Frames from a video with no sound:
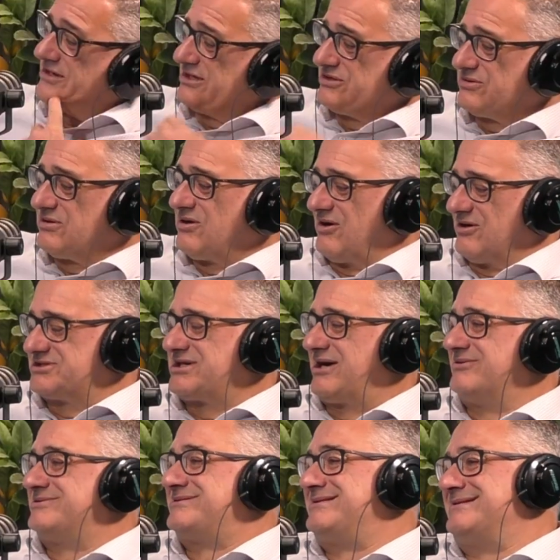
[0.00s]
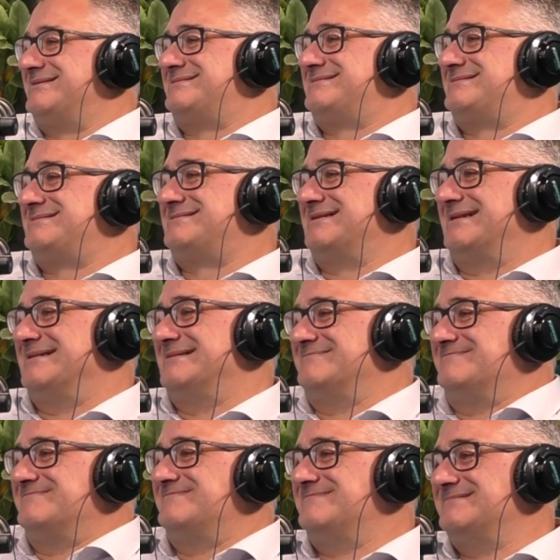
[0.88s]
But these were a lot of socialist
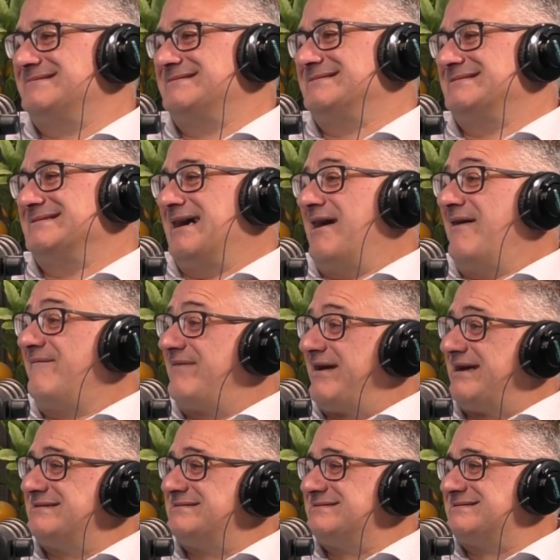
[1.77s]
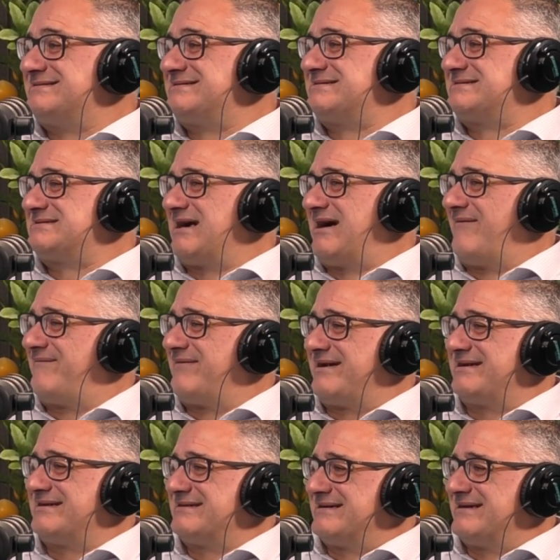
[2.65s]
things. I
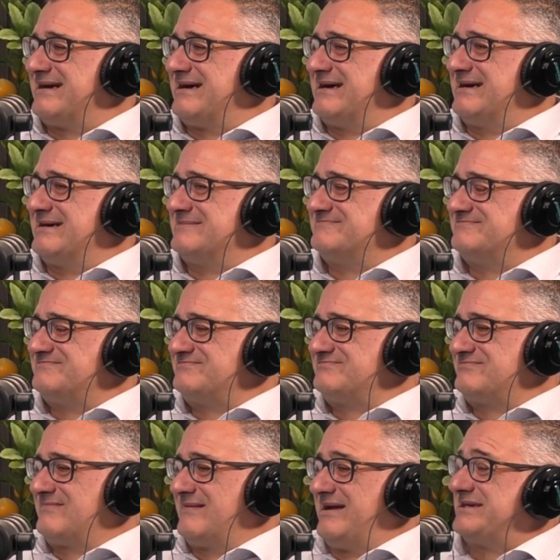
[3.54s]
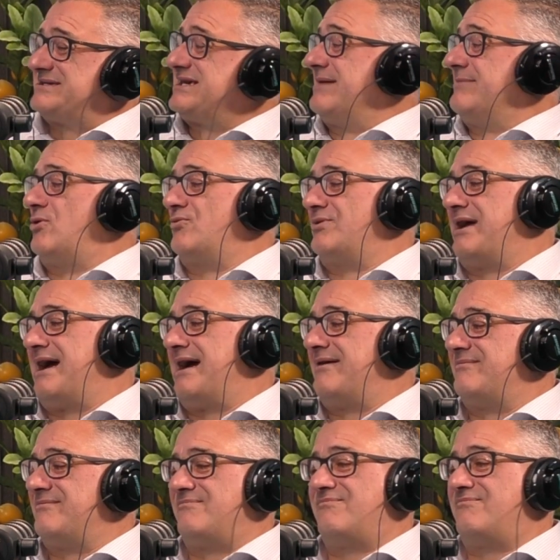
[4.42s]
think you see them all
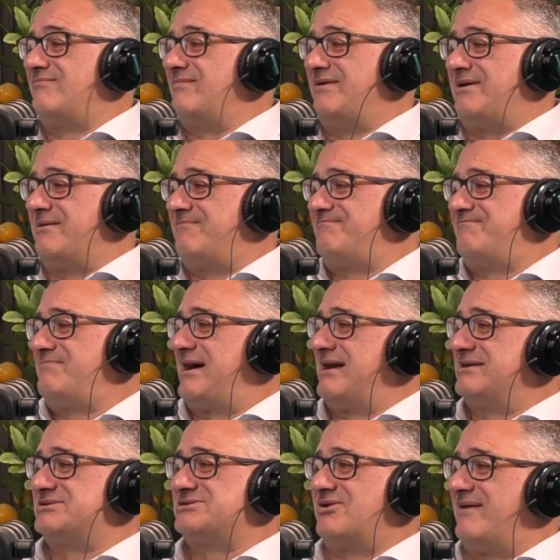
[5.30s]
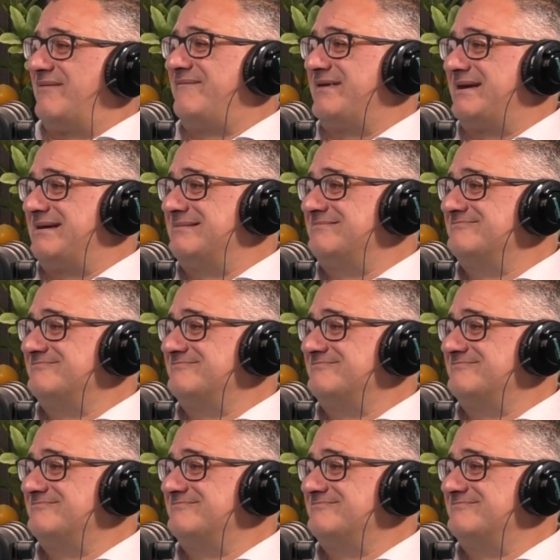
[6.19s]
now with the Palestine thing.